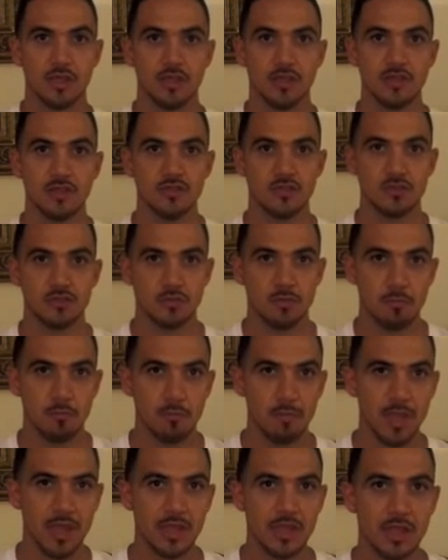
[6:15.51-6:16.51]
He's
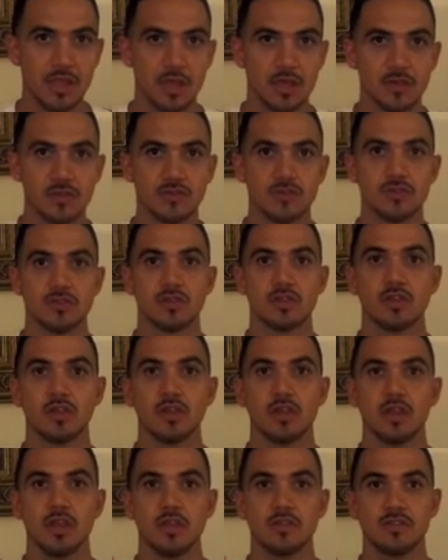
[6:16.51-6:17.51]
making us
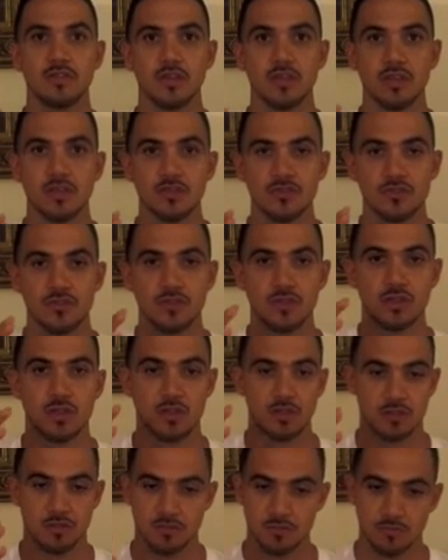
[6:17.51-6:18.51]
into His
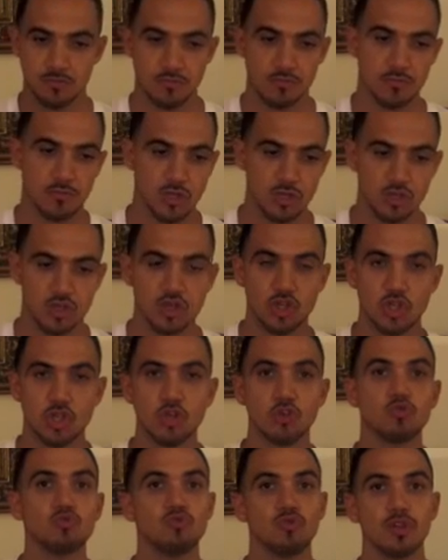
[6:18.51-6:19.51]

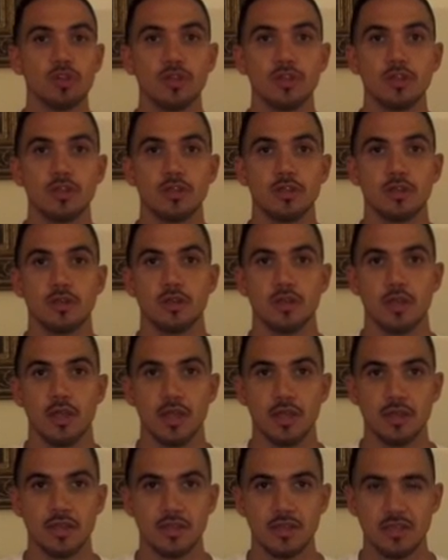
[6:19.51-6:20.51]
children
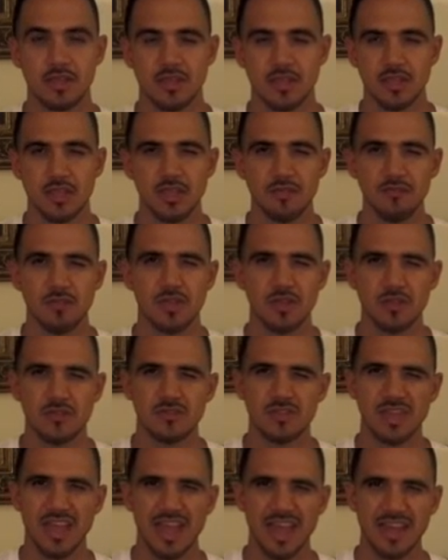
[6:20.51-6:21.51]
and giving
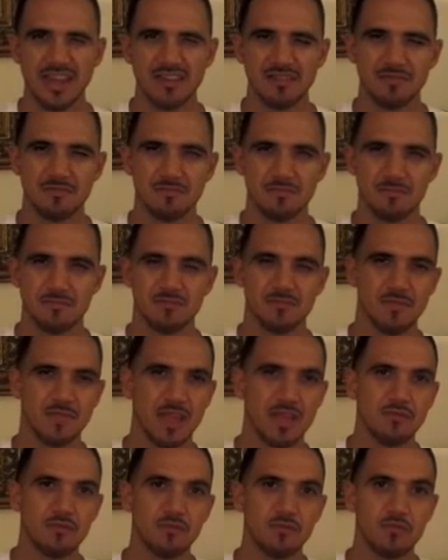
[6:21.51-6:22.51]
us that
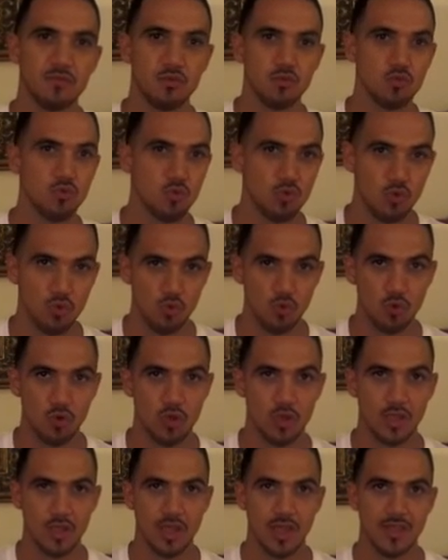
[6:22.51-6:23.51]
fuel
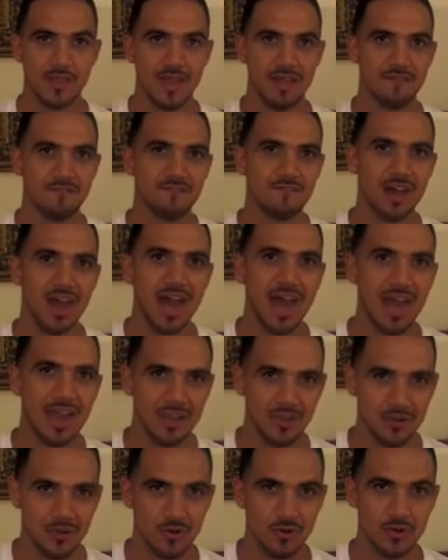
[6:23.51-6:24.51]
and that
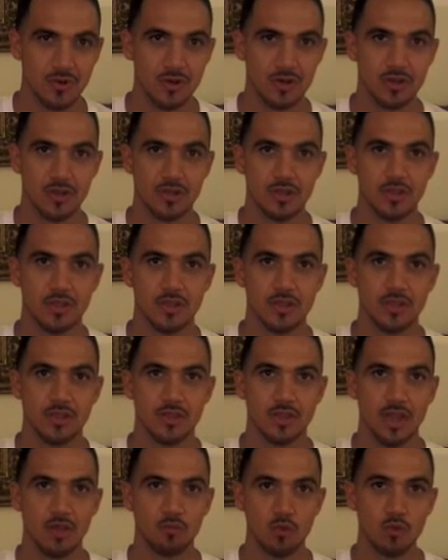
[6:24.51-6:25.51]
fire
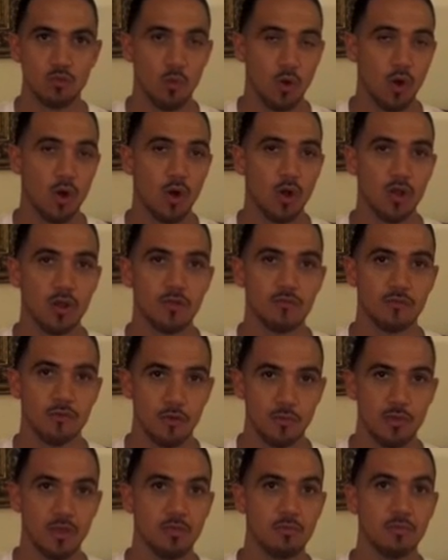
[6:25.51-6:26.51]
that we want
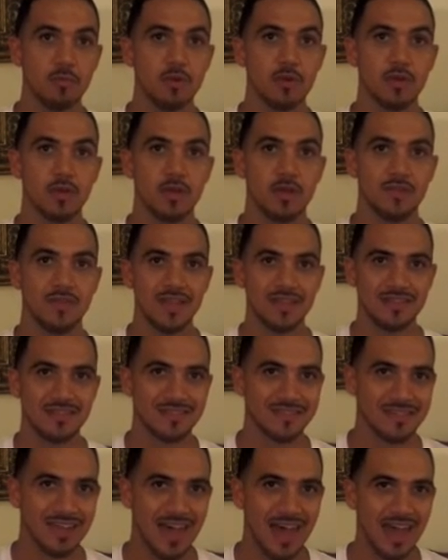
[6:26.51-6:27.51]
from Him, and that
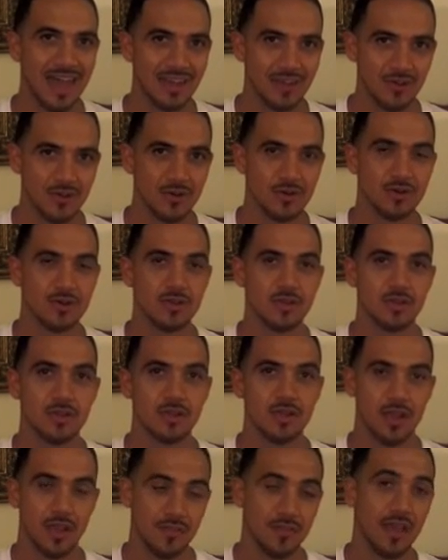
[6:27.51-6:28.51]
desire
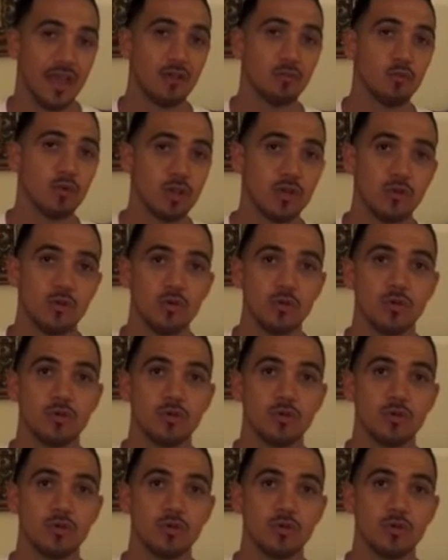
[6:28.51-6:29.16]
and that will.